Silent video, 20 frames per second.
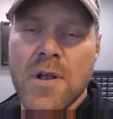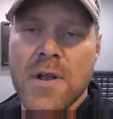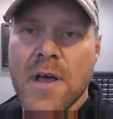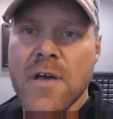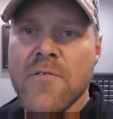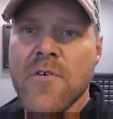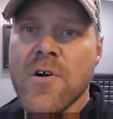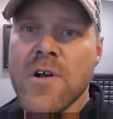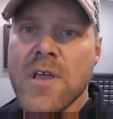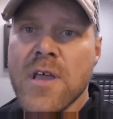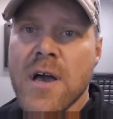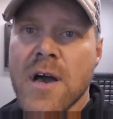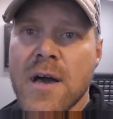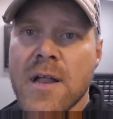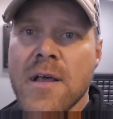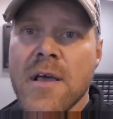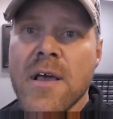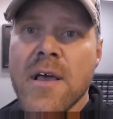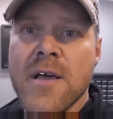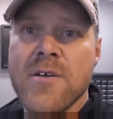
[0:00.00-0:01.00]
And I've already
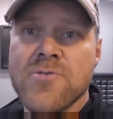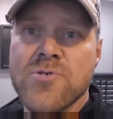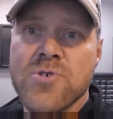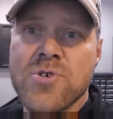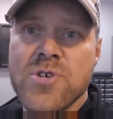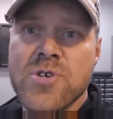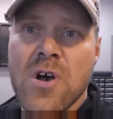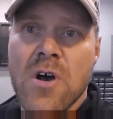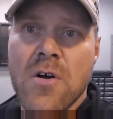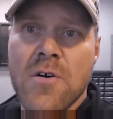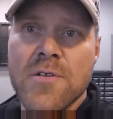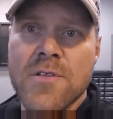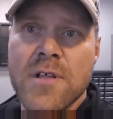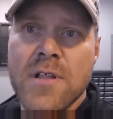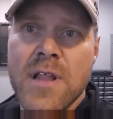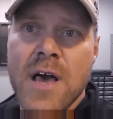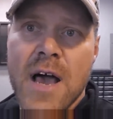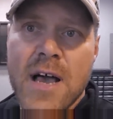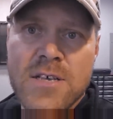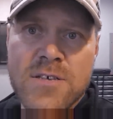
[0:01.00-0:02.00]
got, as you saw in the
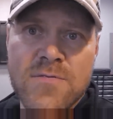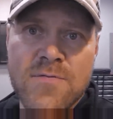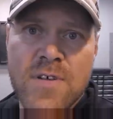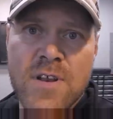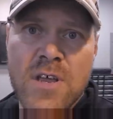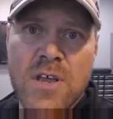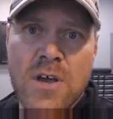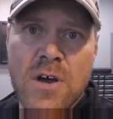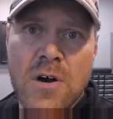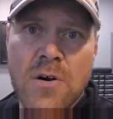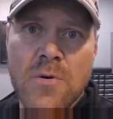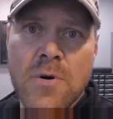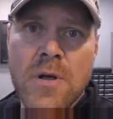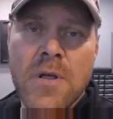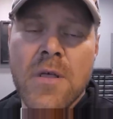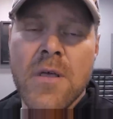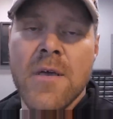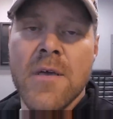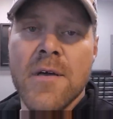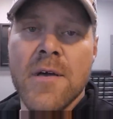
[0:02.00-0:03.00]
last video,
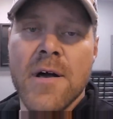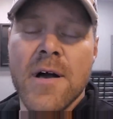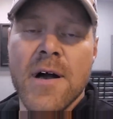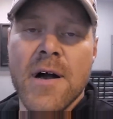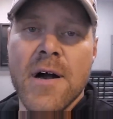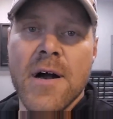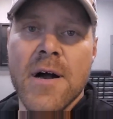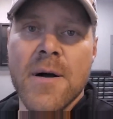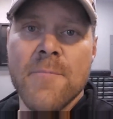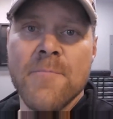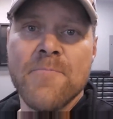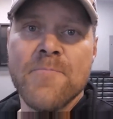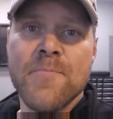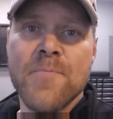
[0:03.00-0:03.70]
um,